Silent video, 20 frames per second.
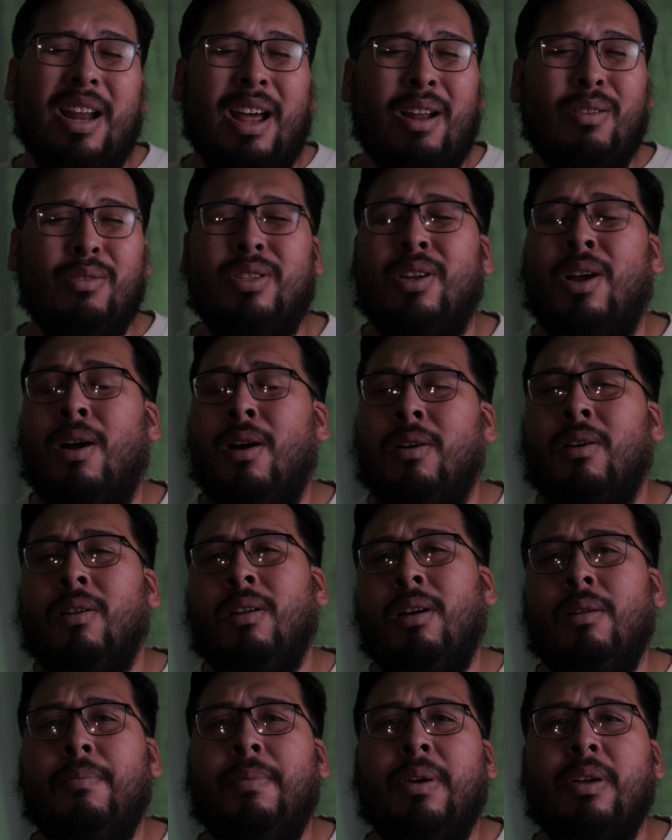I don't talk a
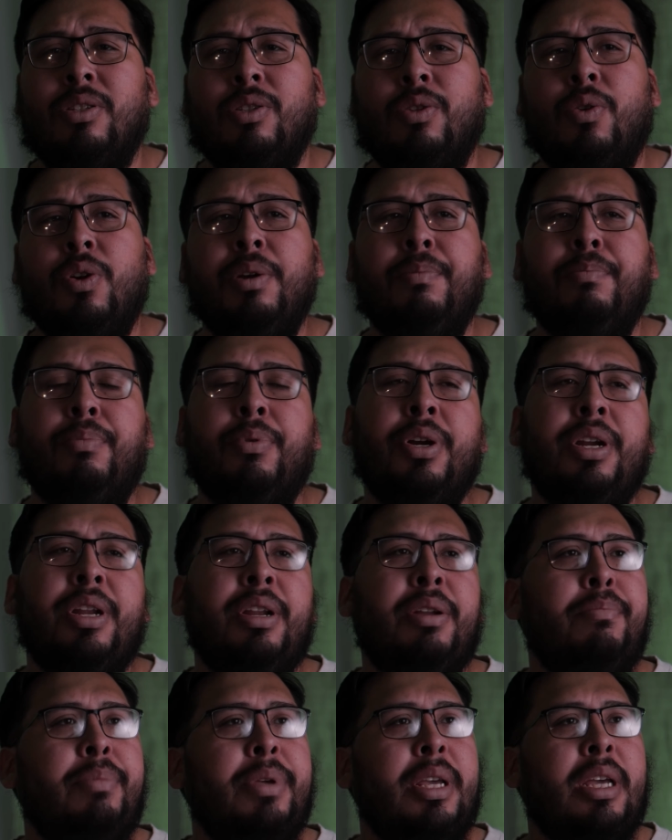lot about screen
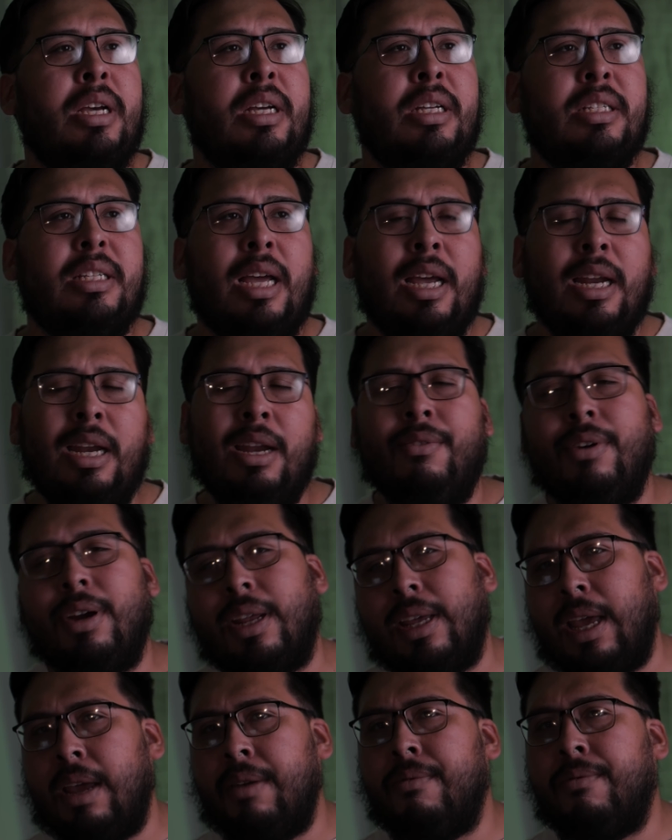printing because I never
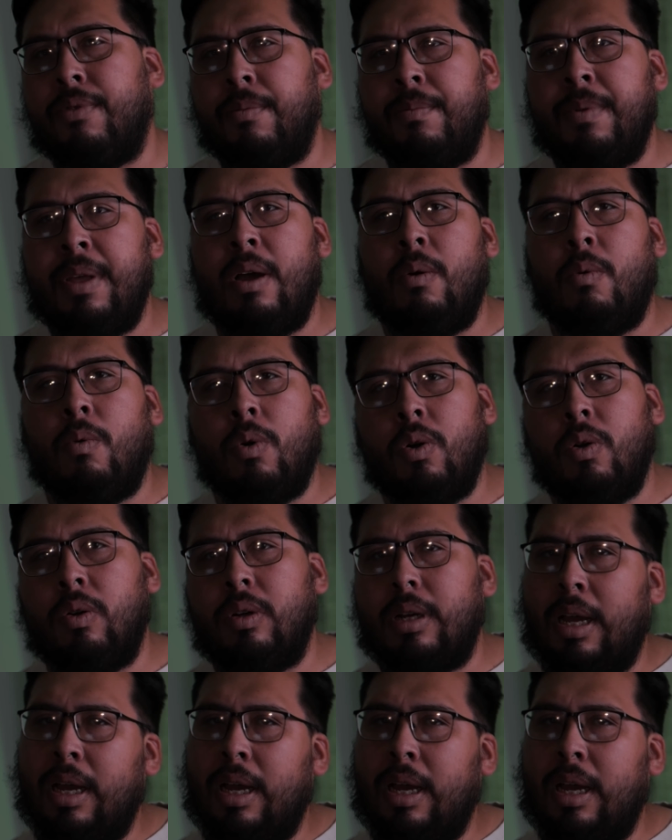came from that world.